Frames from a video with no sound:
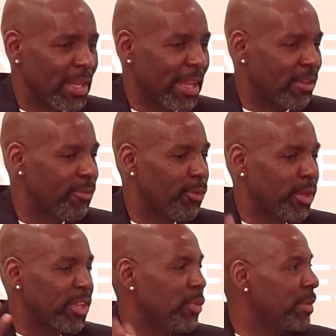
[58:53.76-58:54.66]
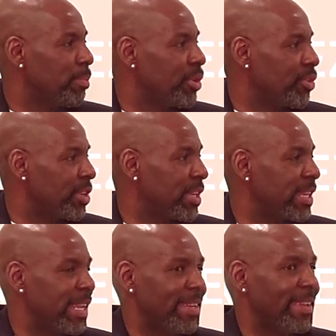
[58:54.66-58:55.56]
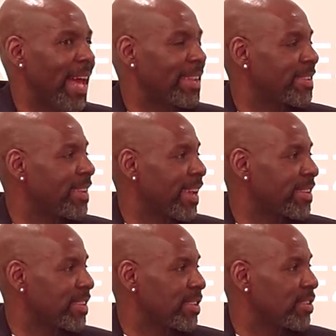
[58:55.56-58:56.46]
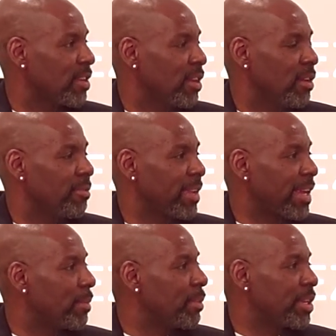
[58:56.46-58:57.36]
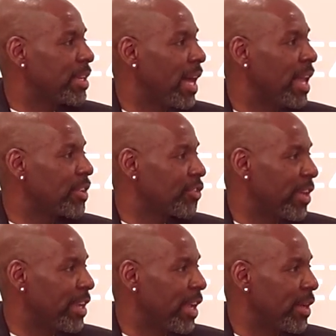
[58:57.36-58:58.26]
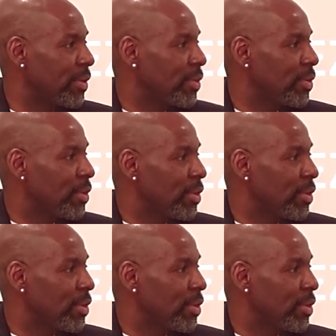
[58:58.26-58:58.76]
40-unit building in Dallas, Texas for like $1 million right now.